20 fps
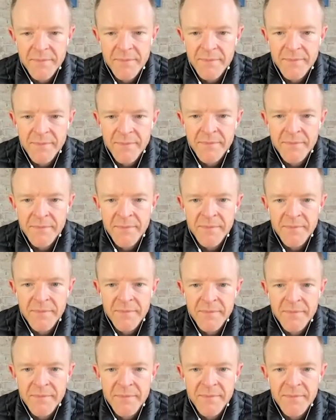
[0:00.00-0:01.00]

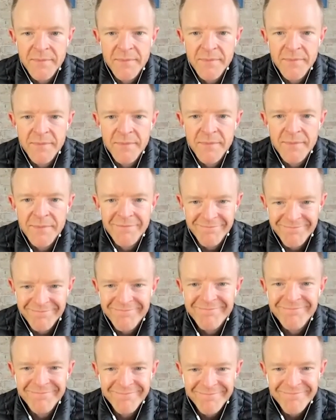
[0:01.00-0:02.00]

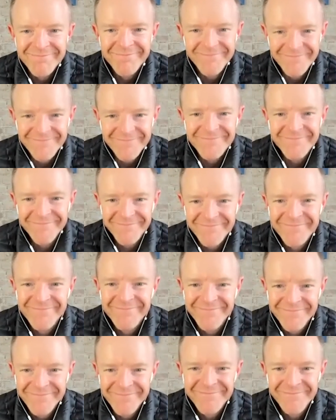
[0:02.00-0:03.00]

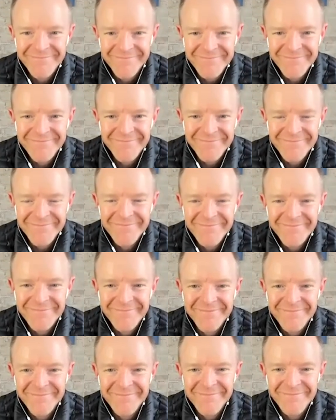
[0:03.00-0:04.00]

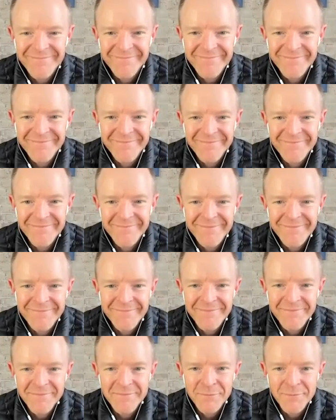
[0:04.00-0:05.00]

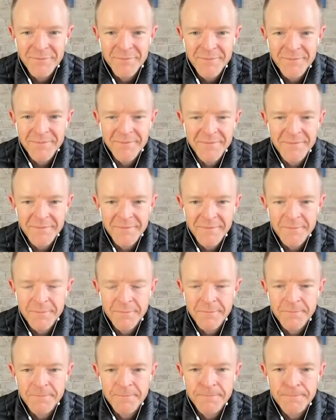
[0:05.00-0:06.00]

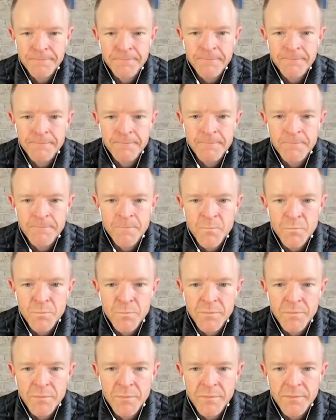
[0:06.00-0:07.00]

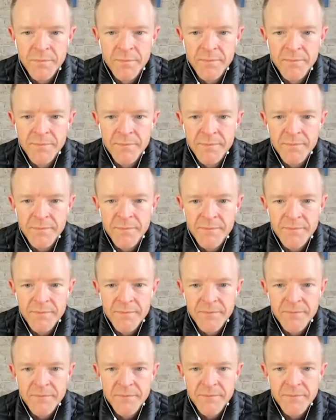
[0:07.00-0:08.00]
No words are spoken by the person on screen.